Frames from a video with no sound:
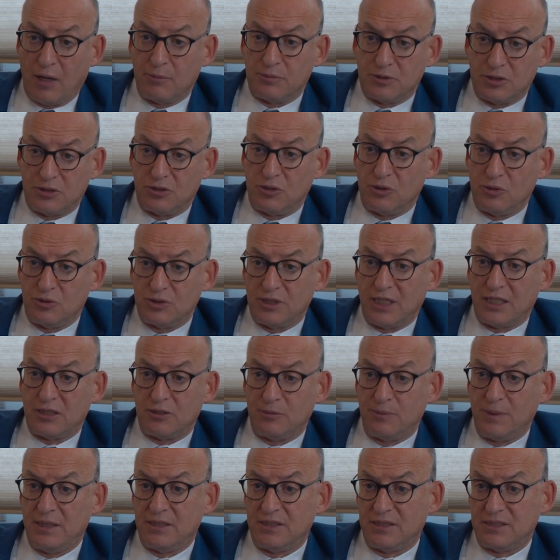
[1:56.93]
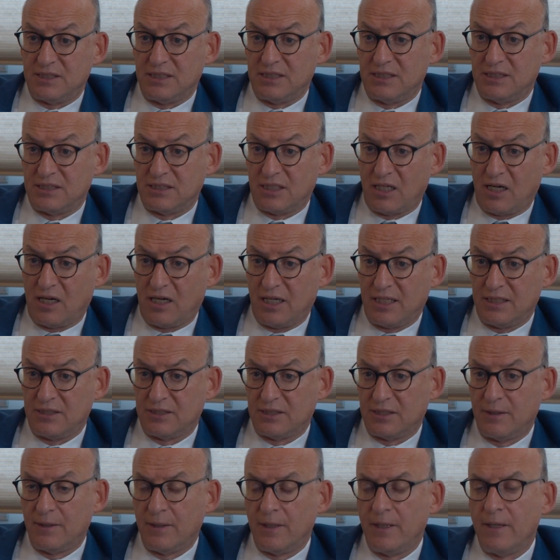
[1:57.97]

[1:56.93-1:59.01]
up to two centimetres in size.